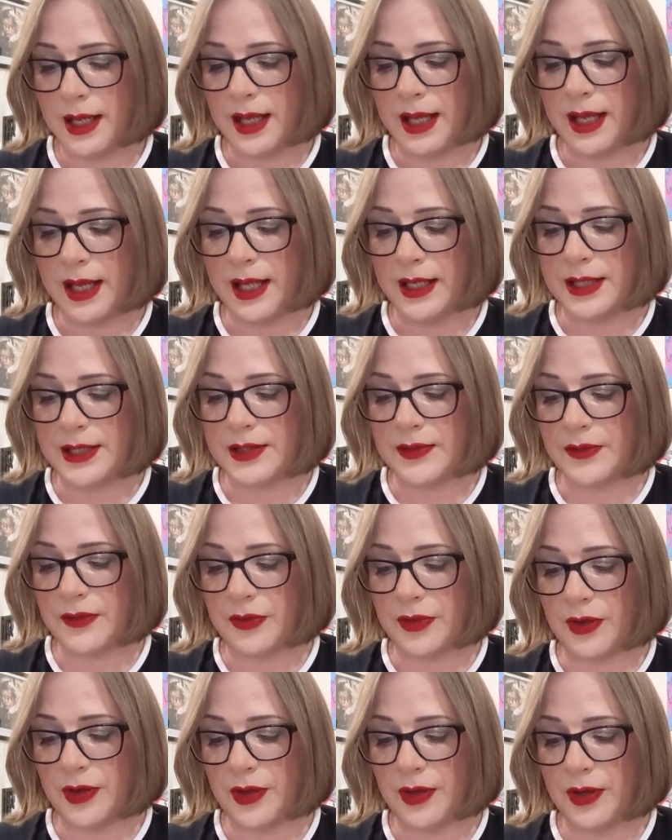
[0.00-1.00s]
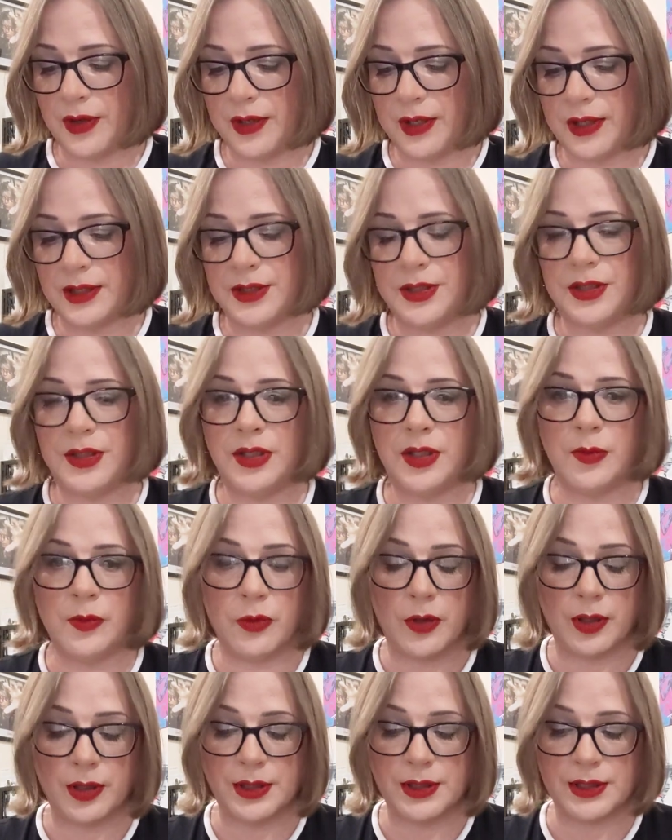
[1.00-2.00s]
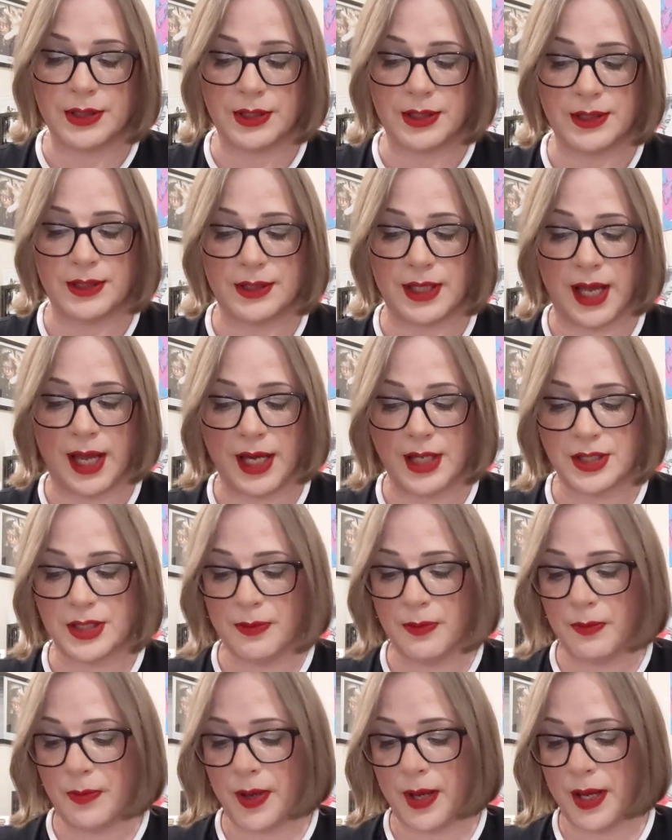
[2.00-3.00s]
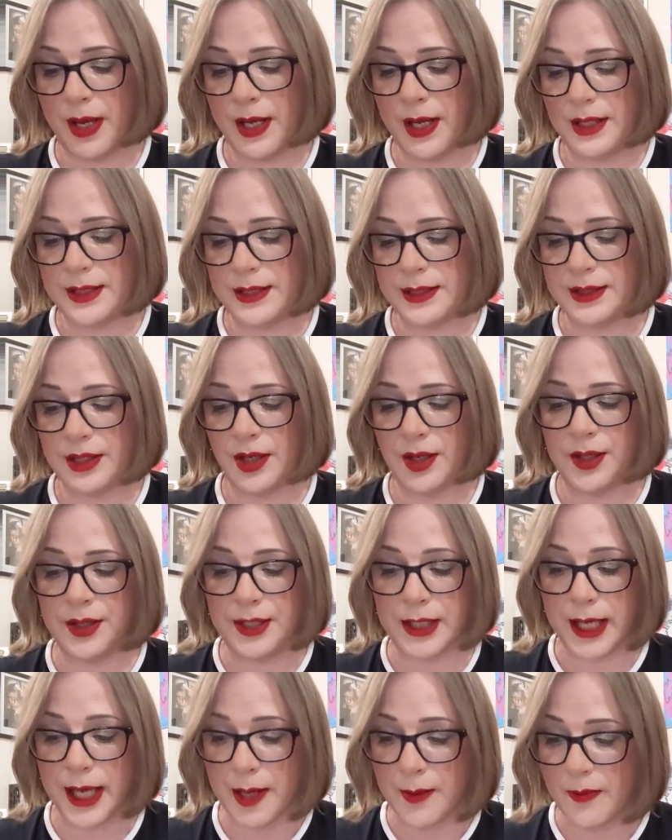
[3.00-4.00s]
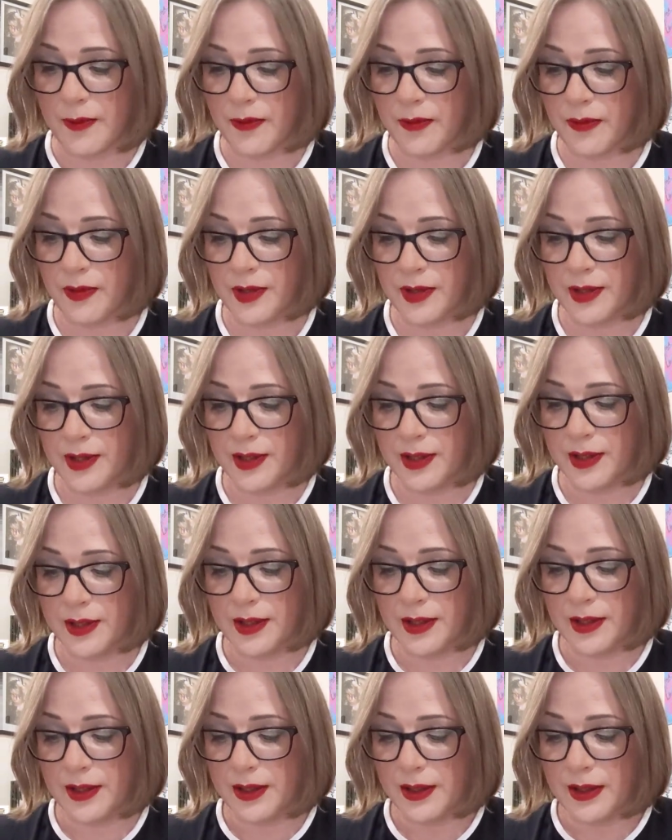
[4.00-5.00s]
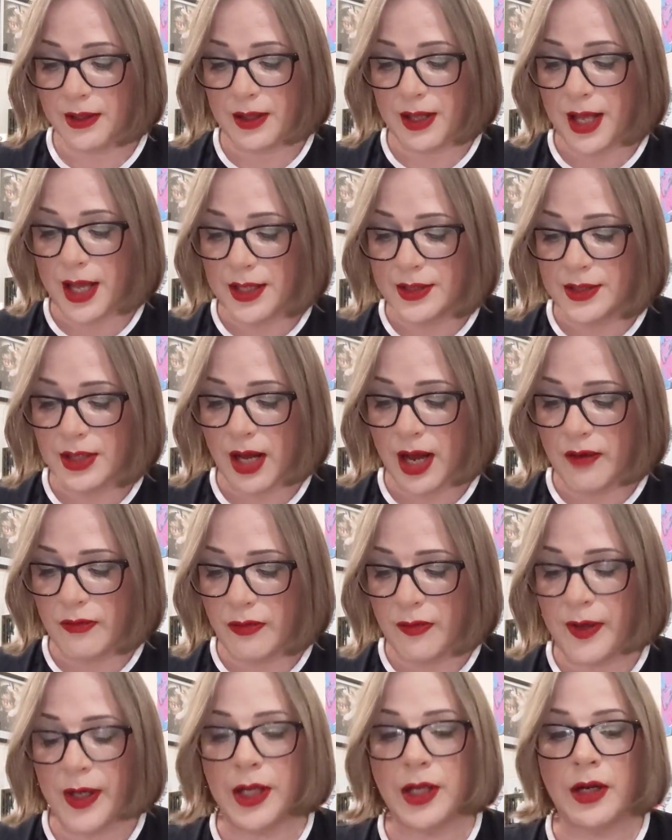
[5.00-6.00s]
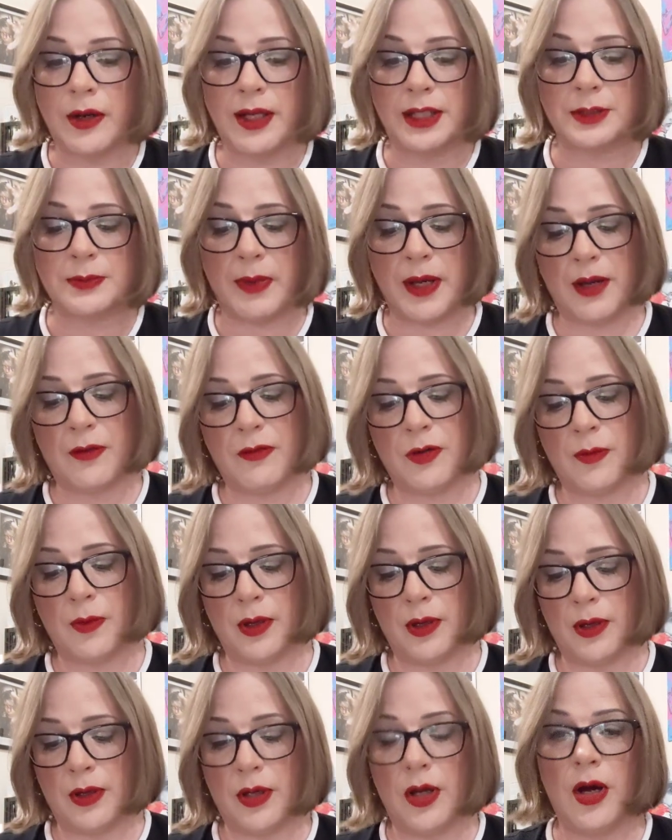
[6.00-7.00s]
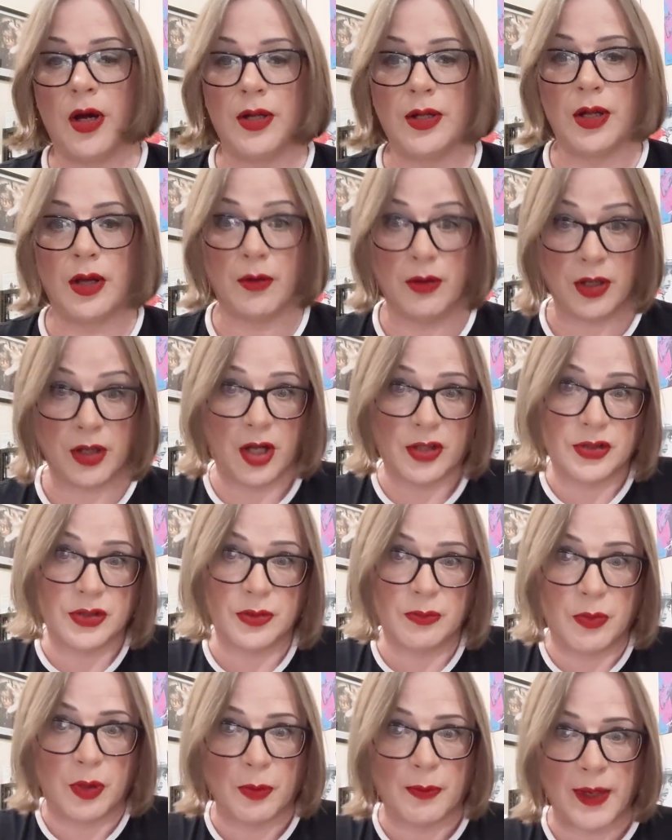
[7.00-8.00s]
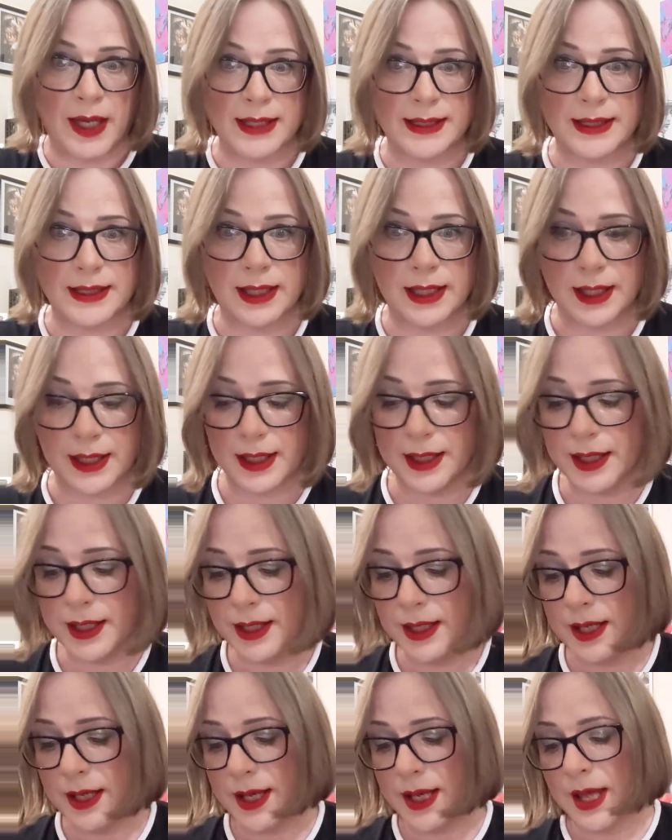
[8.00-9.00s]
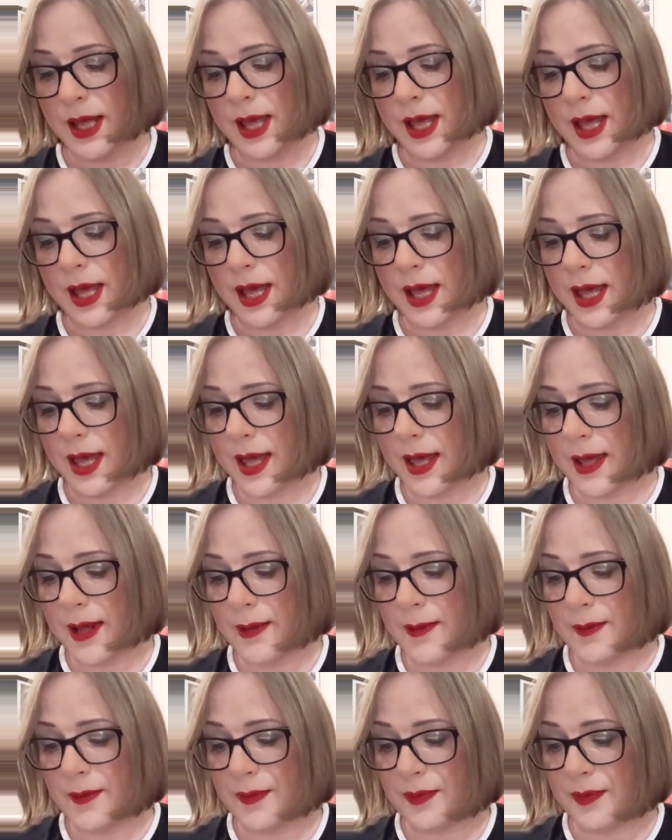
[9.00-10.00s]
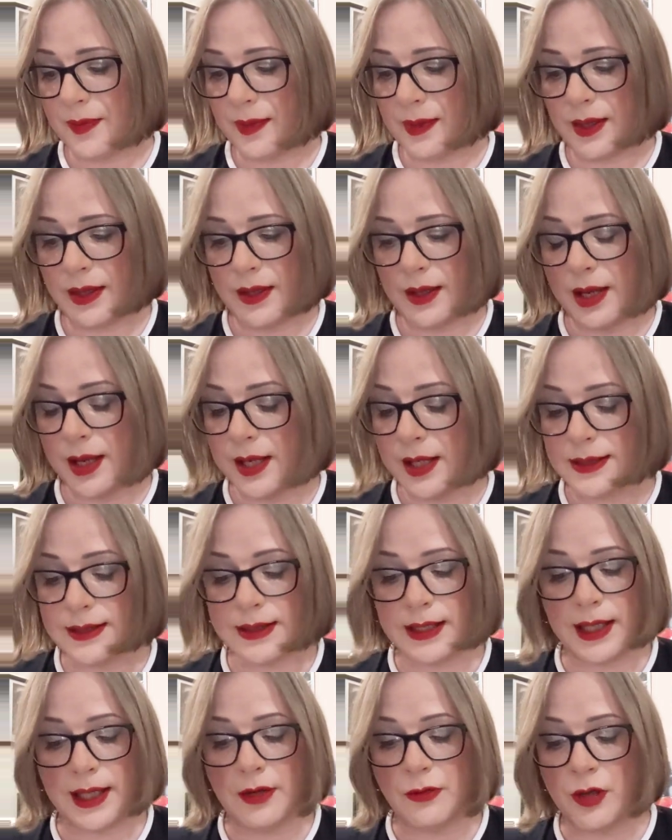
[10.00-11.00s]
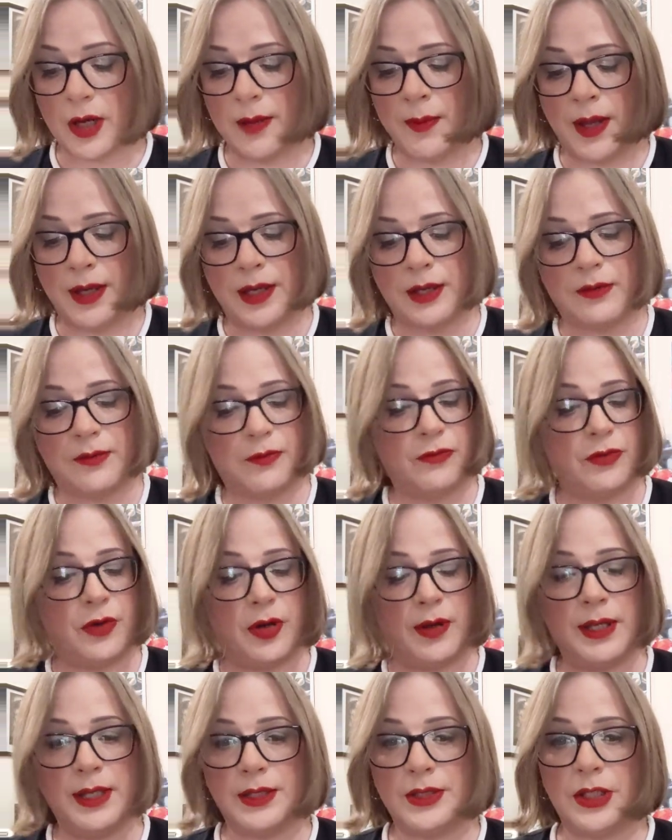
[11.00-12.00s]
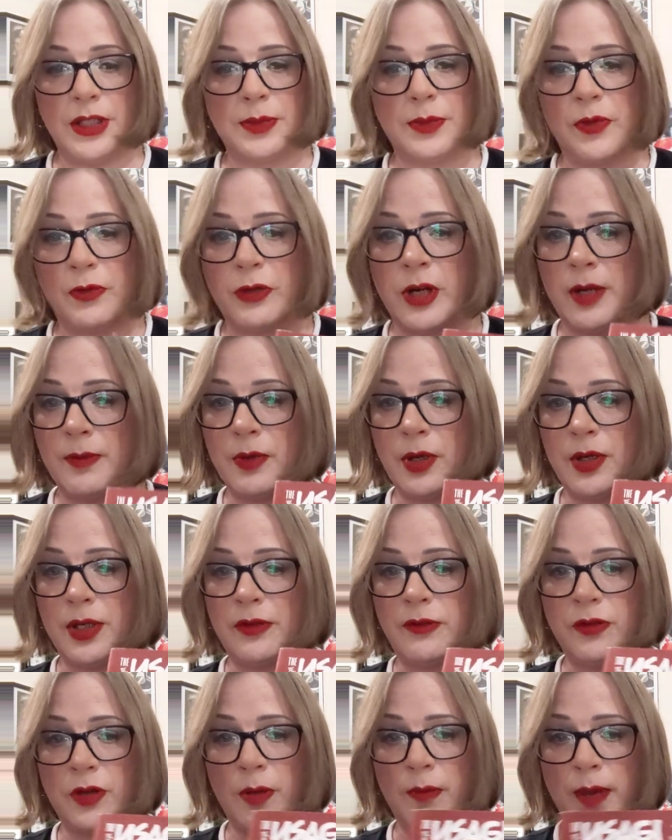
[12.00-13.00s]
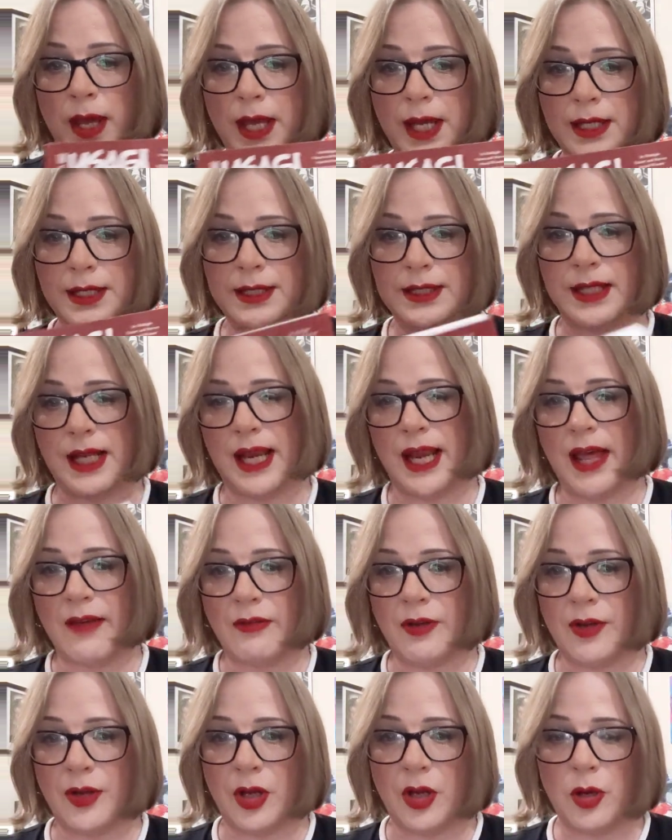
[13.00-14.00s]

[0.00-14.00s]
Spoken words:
It's fun, it's humorous, it's action-packed, it's got depth. It's got everything that you don't expect from a cartoon book, basically. And I'd say I'd recommend it for, it's suitable for anybody from ages 11